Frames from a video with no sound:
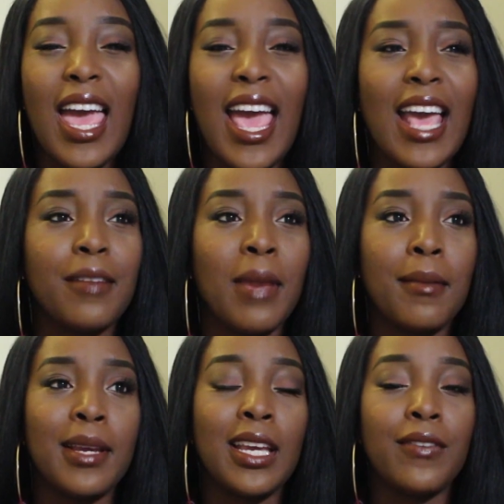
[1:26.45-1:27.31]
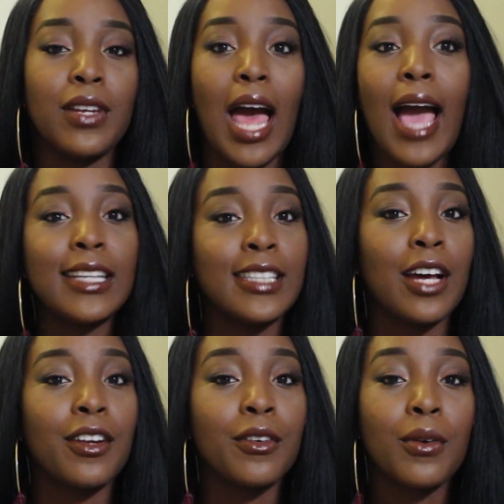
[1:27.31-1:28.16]
and maybe even
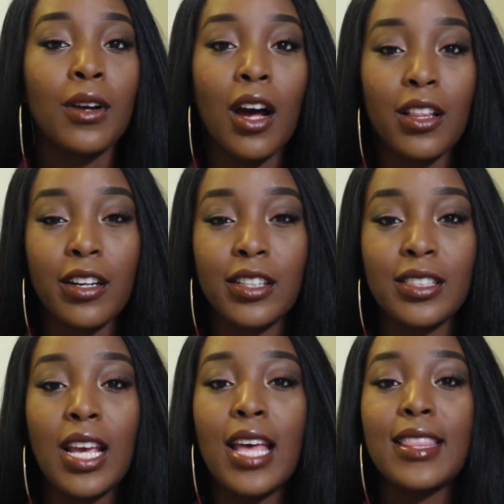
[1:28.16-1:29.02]
eyeshadow colors